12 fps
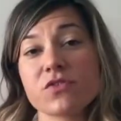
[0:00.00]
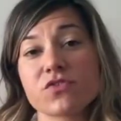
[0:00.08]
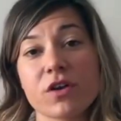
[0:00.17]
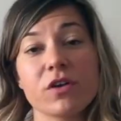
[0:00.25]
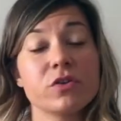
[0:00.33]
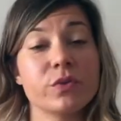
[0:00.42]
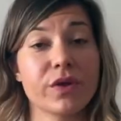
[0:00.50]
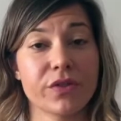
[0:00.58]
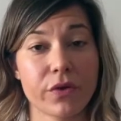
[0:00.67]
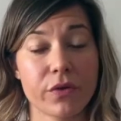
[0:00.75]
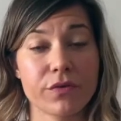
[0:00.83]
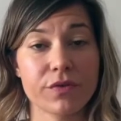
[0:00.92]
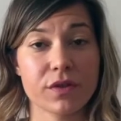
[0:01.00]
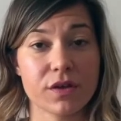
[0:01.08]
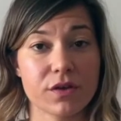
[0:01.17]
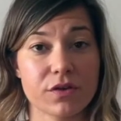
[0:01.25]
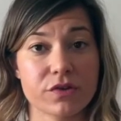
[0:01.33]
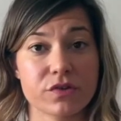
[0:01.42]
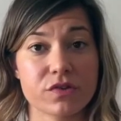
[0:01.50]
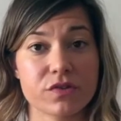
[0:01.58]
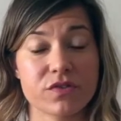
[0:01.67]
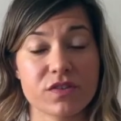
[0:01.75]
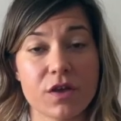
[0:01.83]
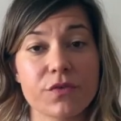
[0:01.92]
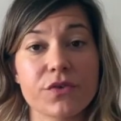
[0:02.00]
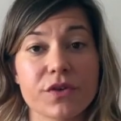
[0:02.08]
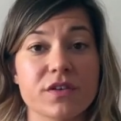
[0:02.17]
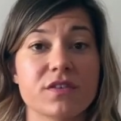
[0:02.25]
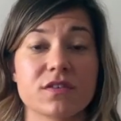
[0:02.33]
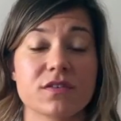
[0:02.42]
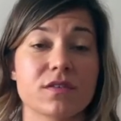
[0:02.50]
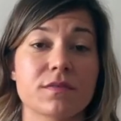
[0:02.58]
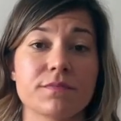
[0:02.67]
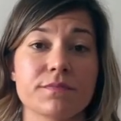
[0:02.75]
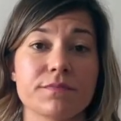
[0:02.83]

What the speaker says: I've struggled with over the years is self-criticism.